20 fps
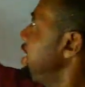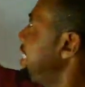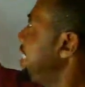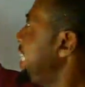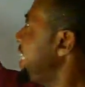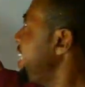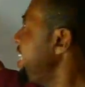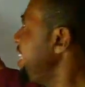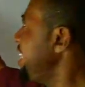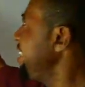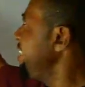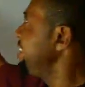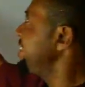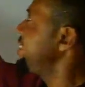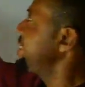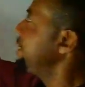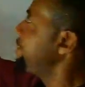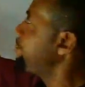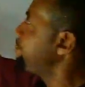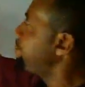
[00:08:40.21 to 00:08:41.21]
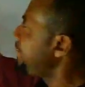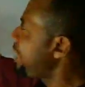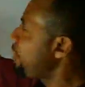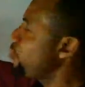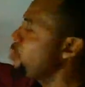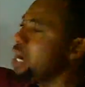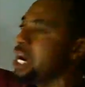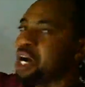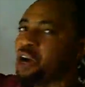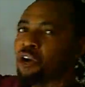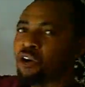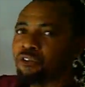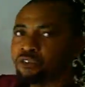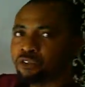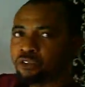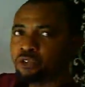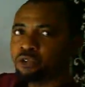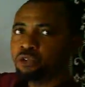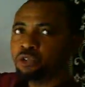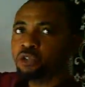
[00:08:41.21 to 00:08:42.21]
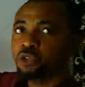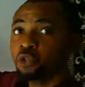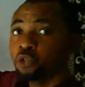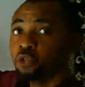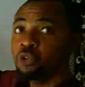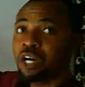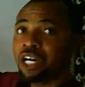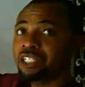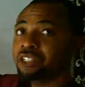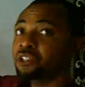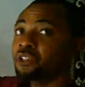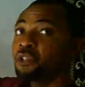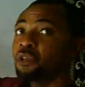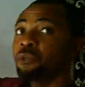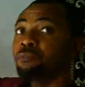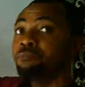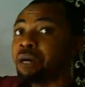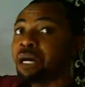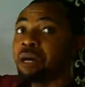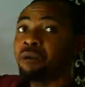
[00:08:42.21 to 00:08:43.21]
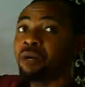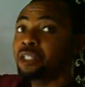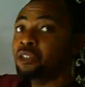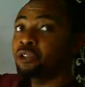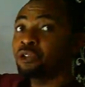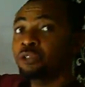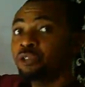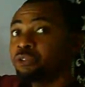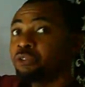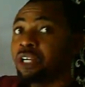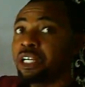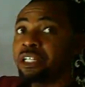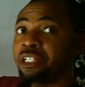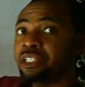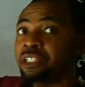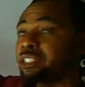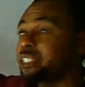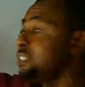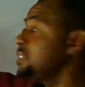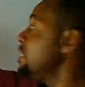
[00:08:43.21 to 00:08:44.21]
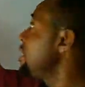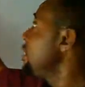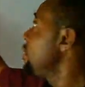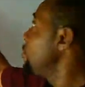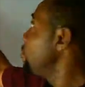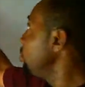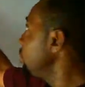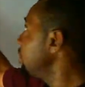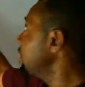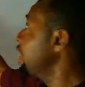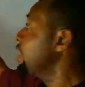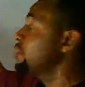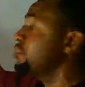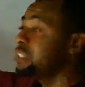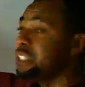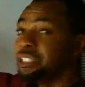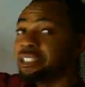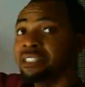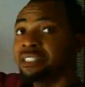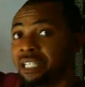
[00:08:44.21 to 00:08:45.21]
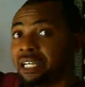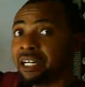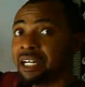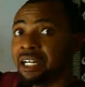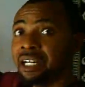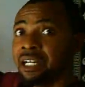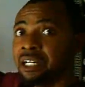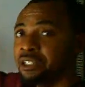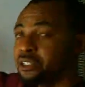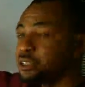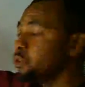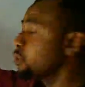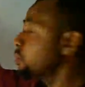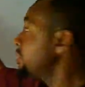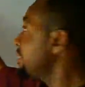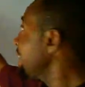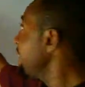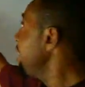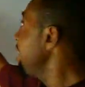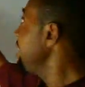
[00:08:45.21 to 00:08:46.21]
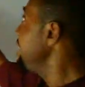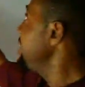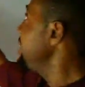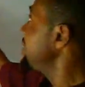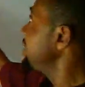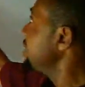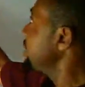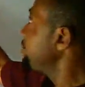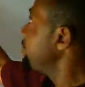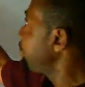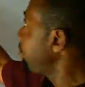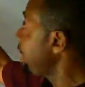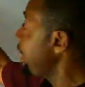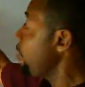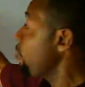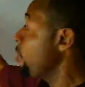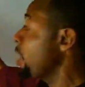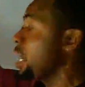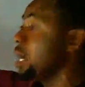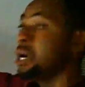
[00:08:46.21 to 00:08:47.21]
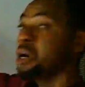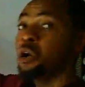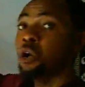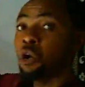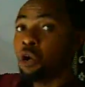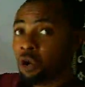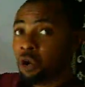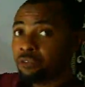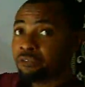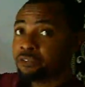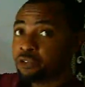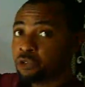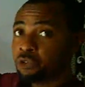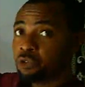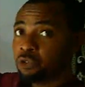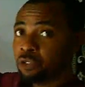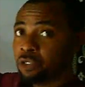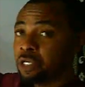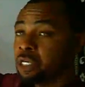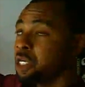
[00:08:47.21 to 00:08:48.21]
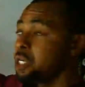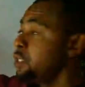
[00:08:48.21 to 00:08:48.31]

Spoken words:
3 is the power of 2. 2 has no power to do anything without this 3. So 3 is the power of 2.